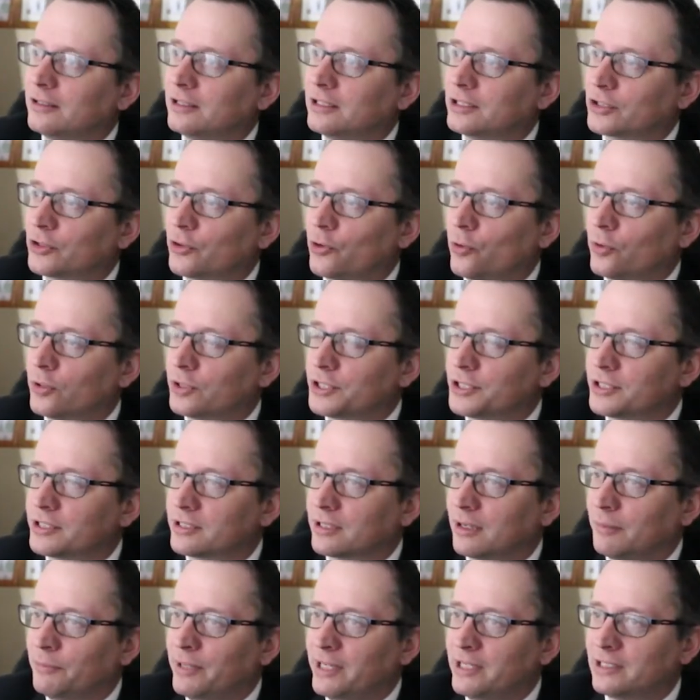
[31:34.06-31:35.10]
this
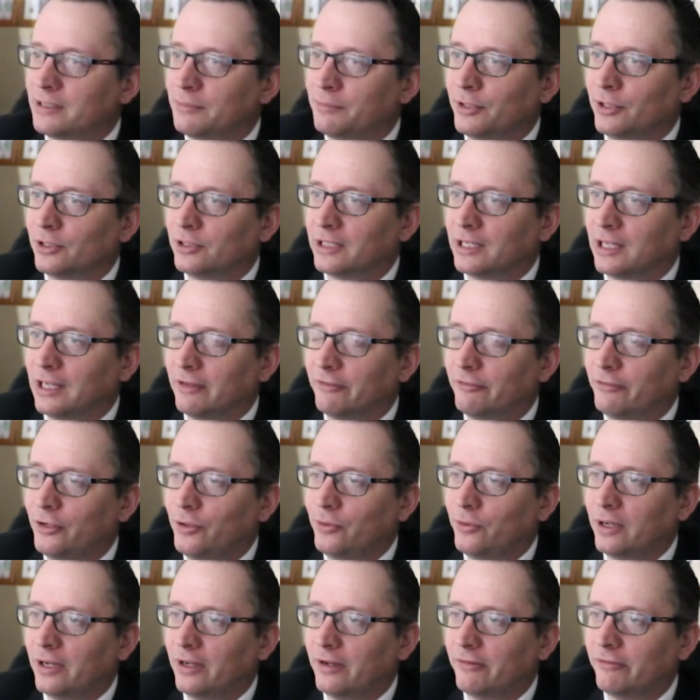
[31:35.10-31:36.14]
gorgeous, amazing building. If
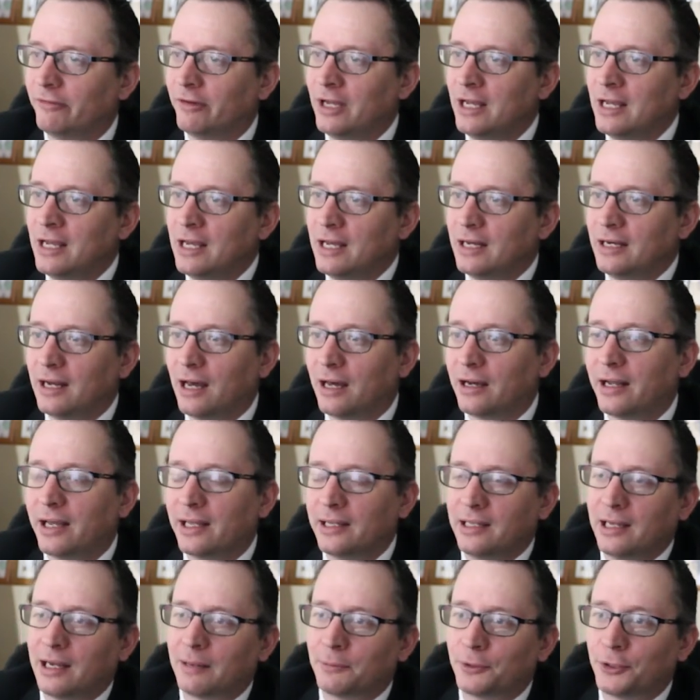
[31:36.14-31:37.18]
you have not
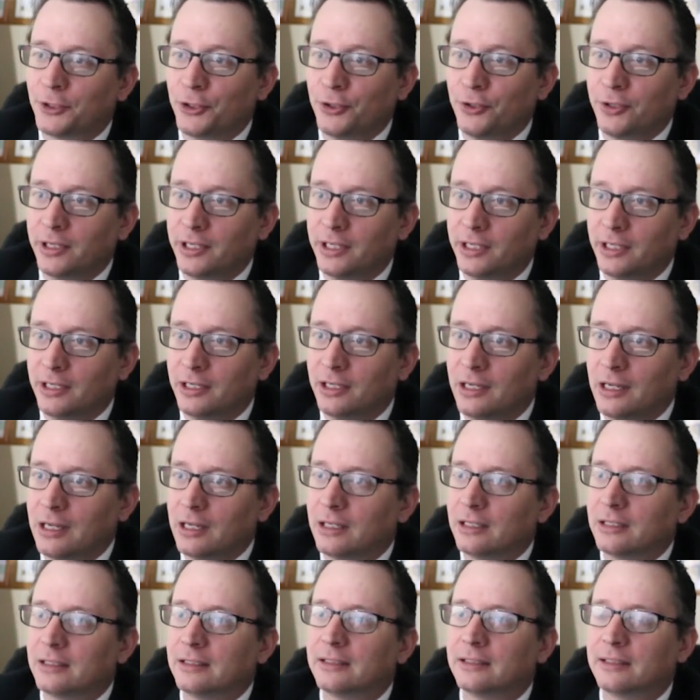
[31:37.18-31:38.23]
had the opportunity,
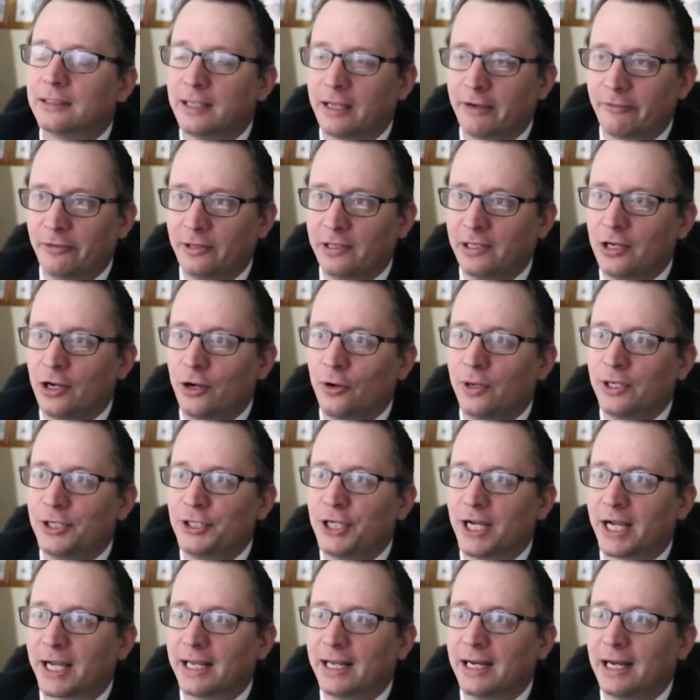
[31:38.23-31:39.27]
definitely go and
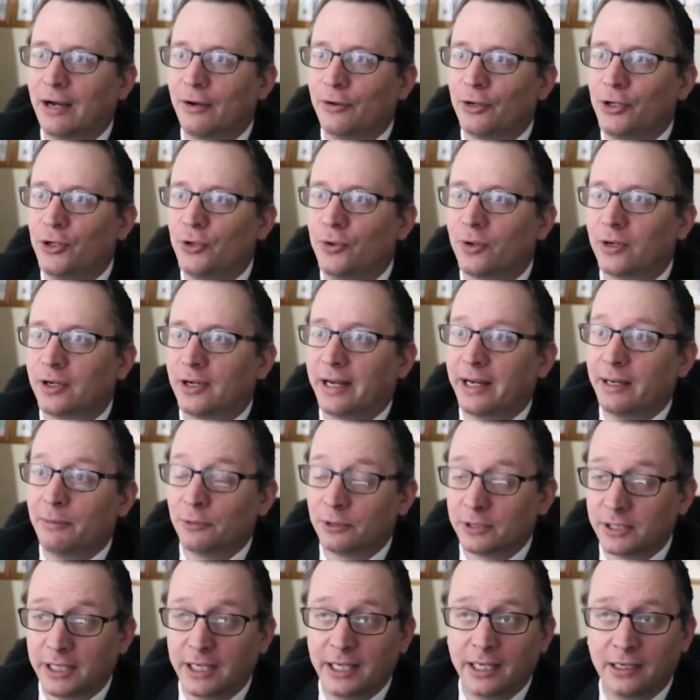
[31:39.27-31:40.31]
check it out. You are
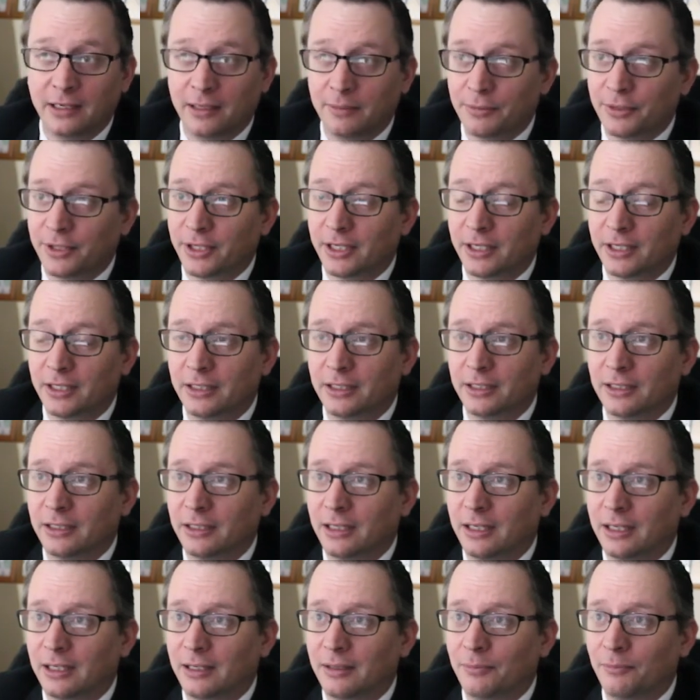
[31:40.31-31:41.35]
able to get up there
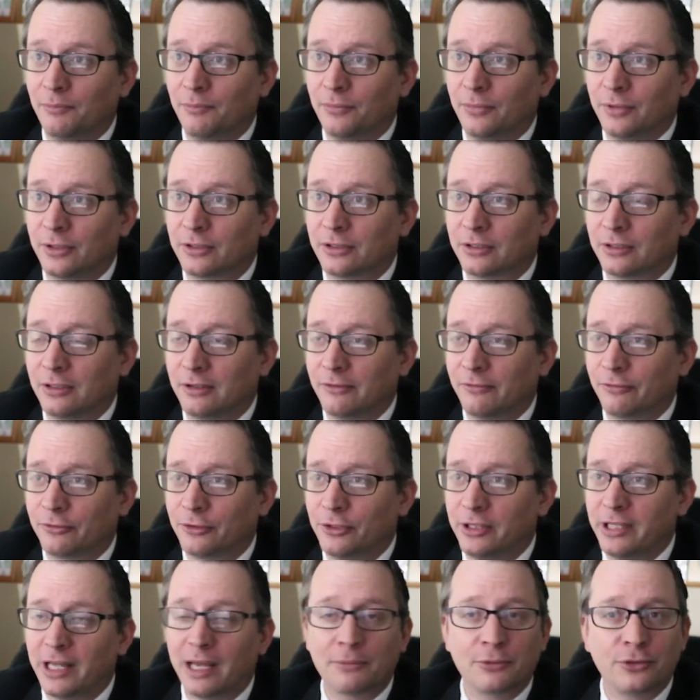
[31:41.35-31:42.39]

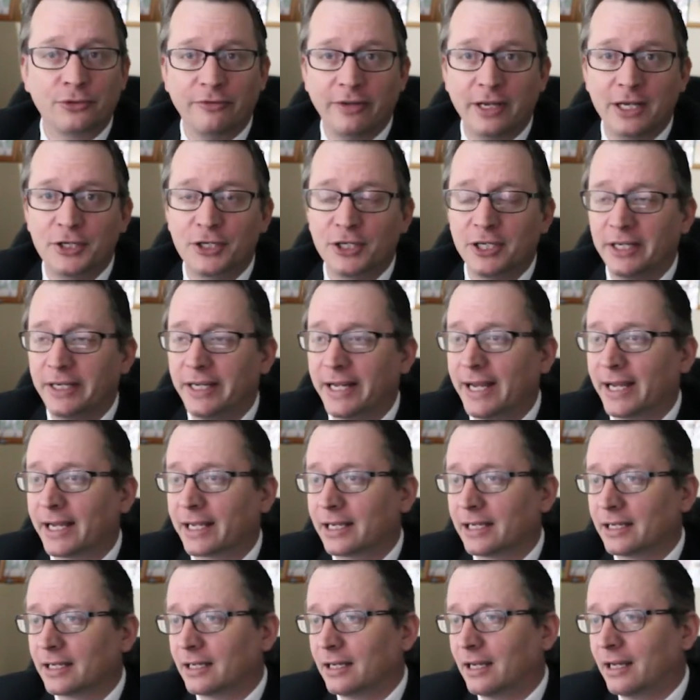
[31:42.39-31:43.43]
to the observation
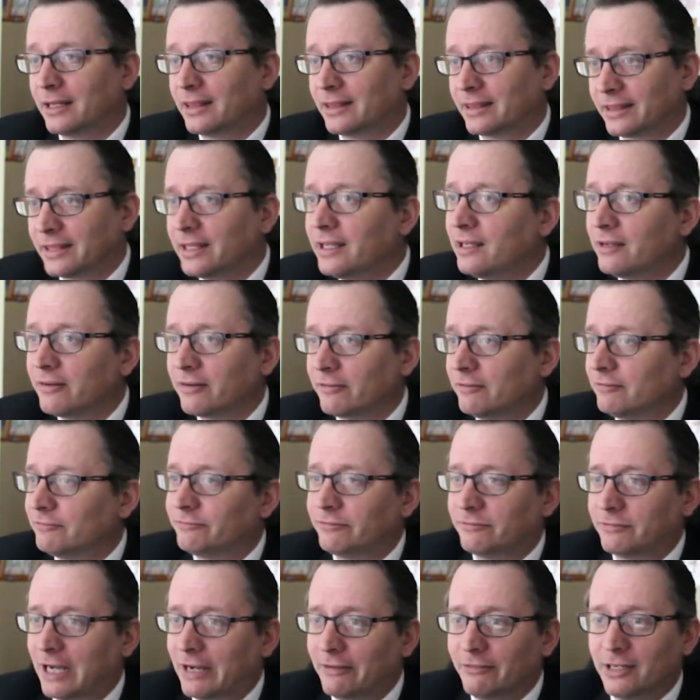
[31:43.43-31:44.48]
deck, I think
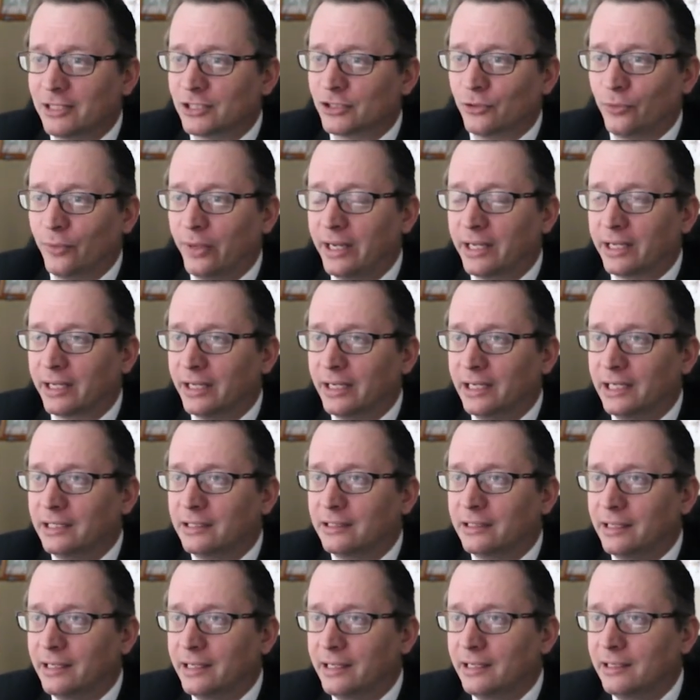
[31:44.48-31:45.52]
5 days a week, any
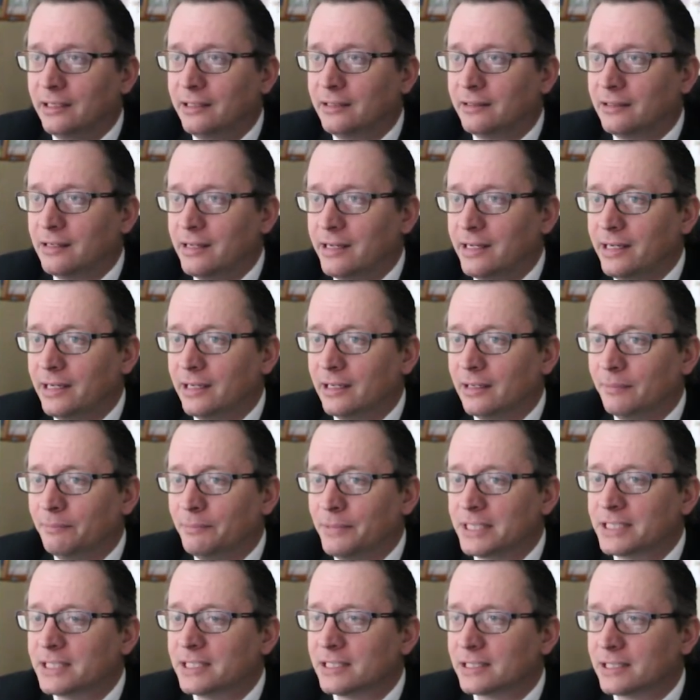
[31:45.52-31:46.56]

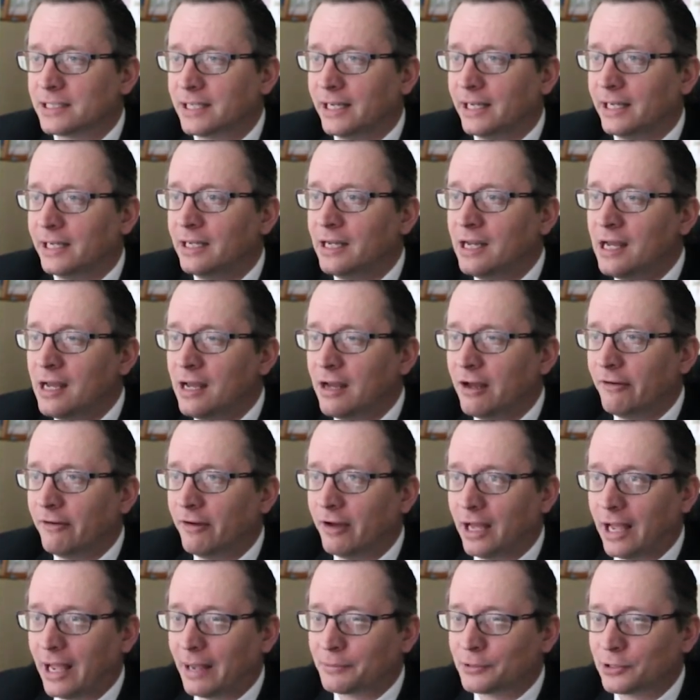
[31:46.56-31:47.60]
business day.
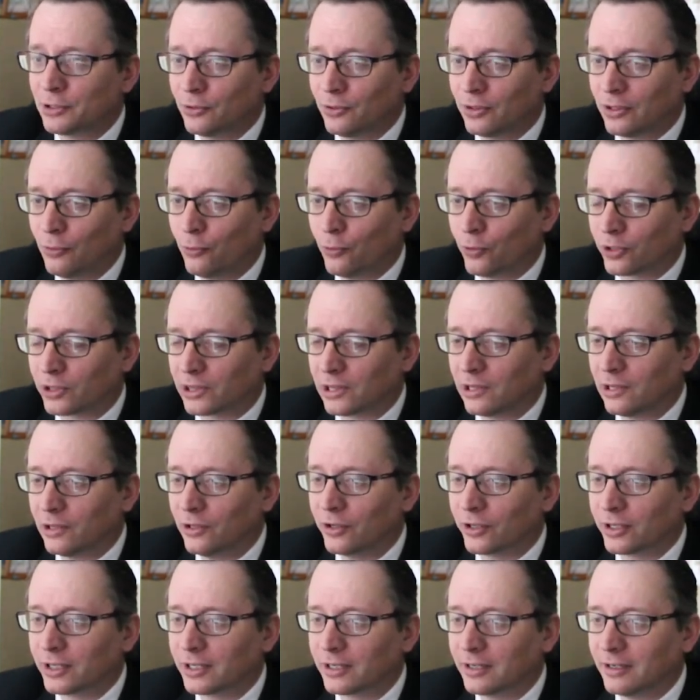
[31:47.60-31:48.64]
Absolutely worth a
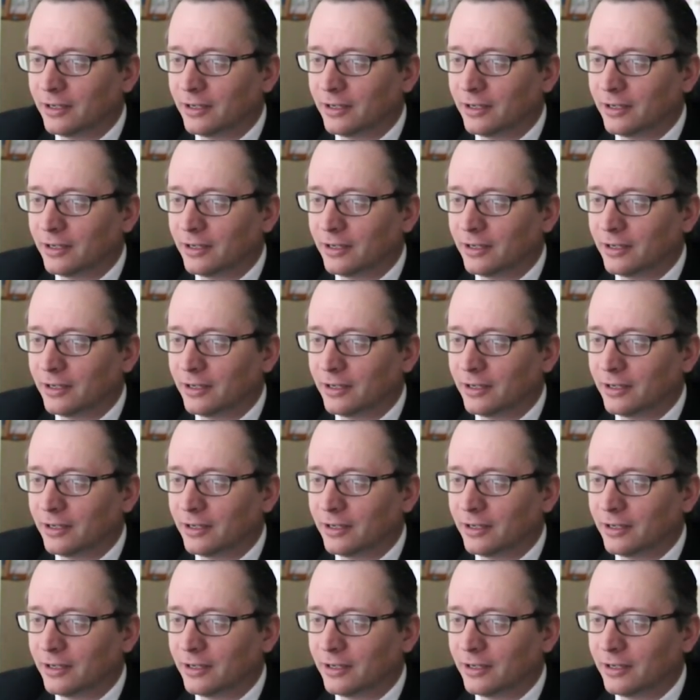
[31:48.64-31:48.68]
look.